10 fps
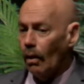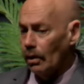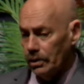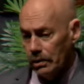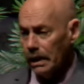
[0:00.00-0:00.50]

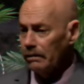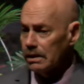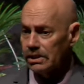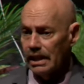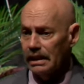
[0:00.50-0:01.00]
or you can
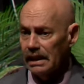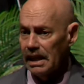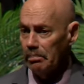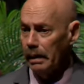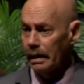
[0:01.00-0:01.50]
resent and
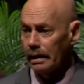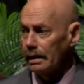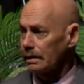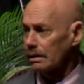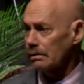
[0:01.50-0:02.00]
get
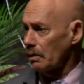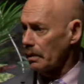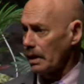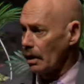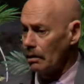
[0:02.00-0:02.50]
bitter, and
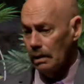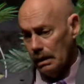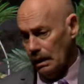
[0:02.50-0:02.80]
you know,